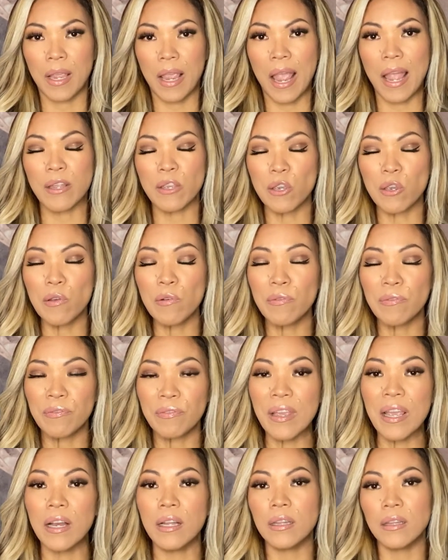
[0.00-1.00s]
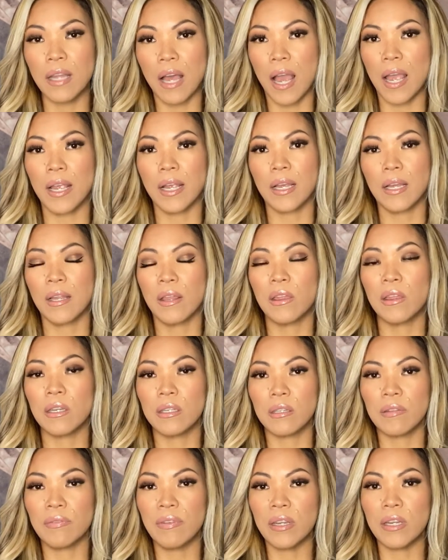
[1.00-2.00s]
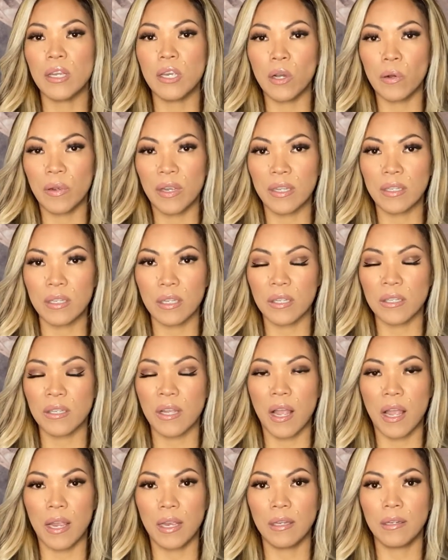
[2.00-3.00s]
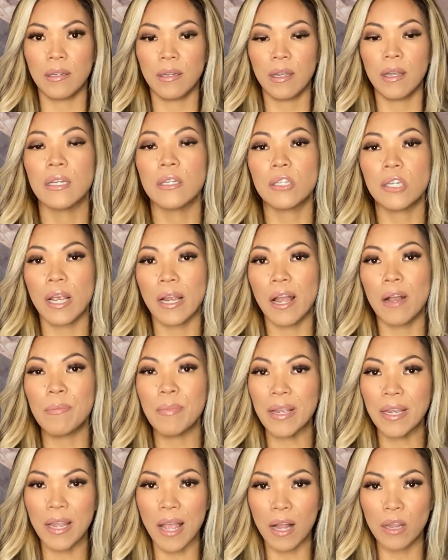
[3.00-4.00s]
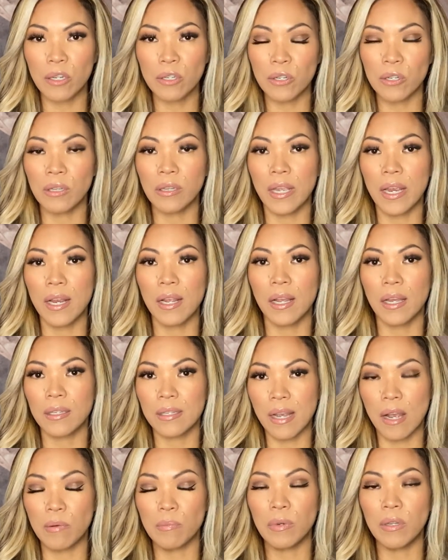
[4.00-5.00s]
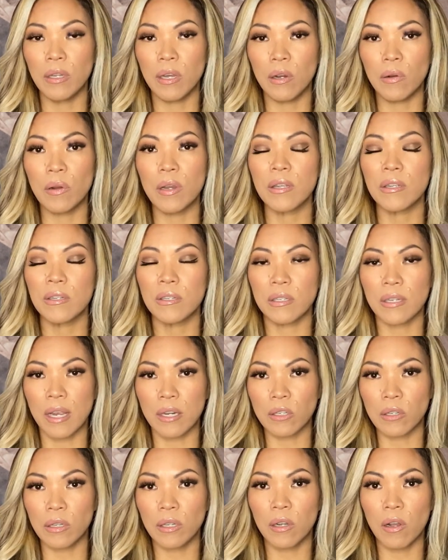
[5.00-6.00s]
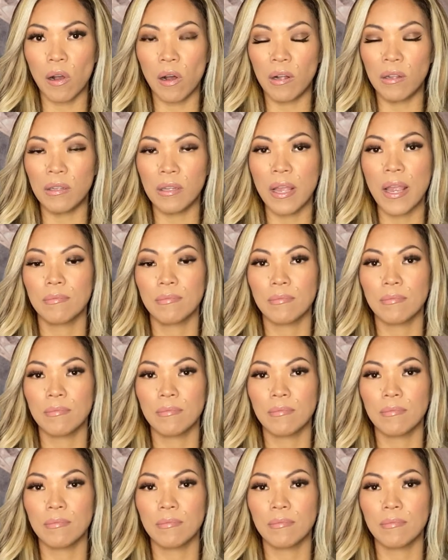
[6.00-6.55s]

and you feel like this video is a sign, check out my calendar link down below, schedule a call,